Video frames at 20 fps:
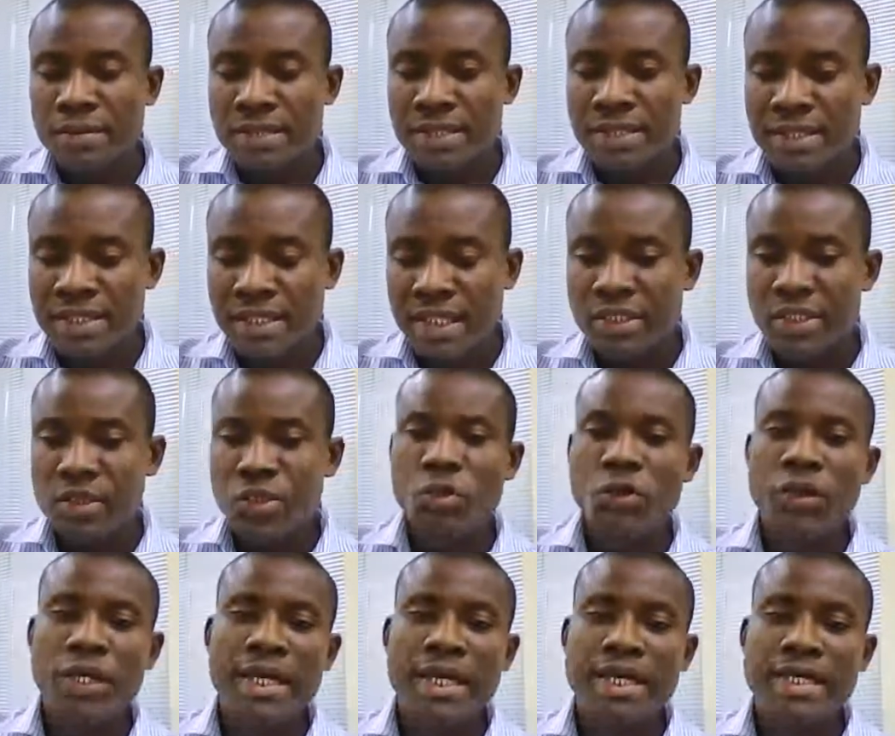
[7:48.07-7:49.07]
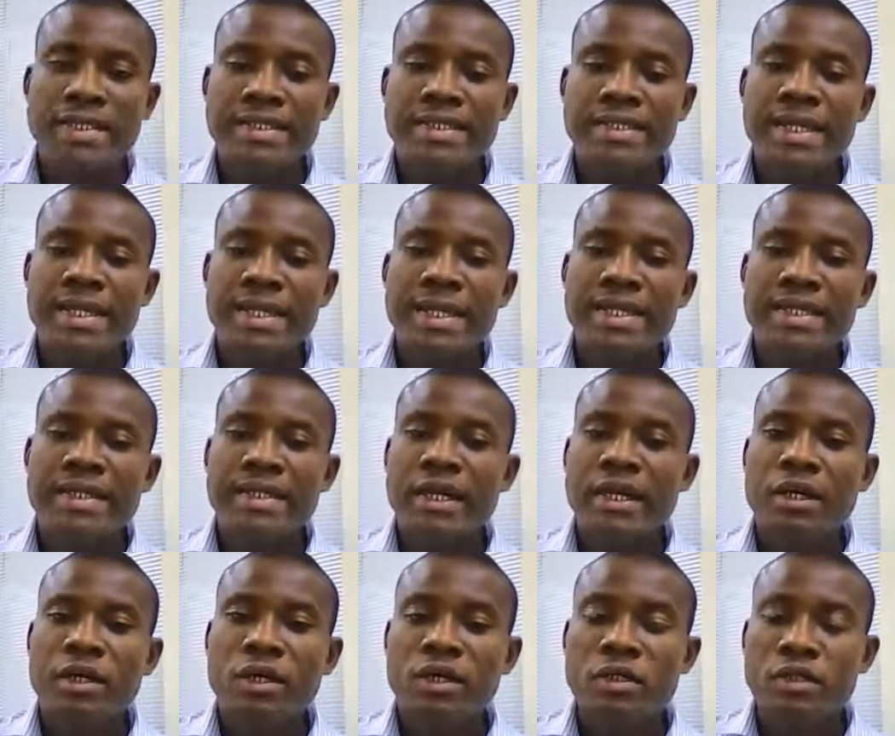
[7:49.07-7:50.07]
Next 2 years they are
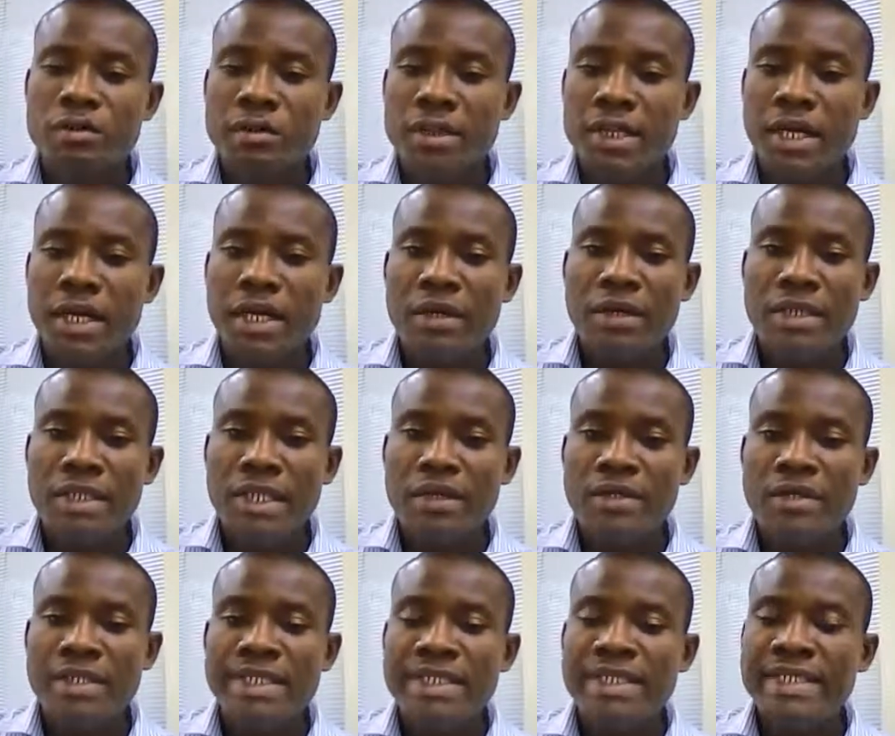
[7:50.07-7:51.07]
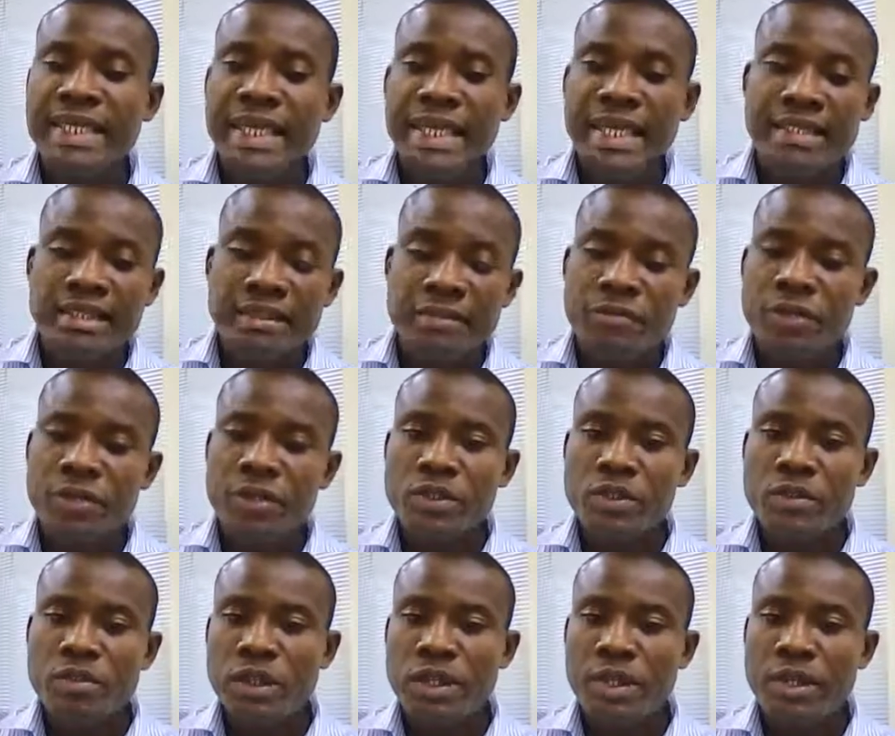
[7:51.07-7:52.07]
going to be carried out in a different
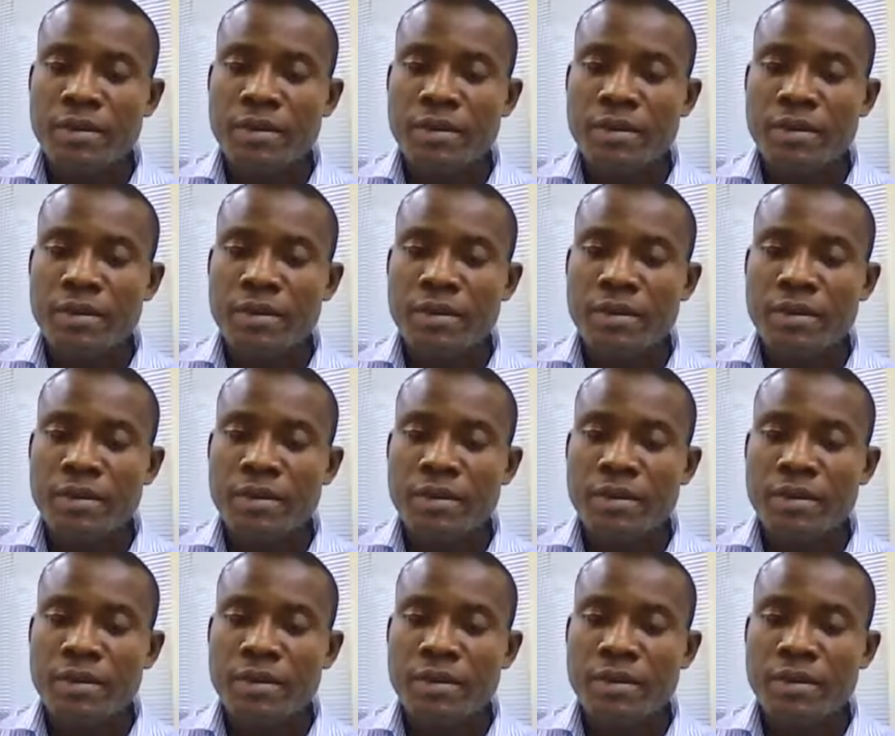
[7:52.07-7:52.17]
way.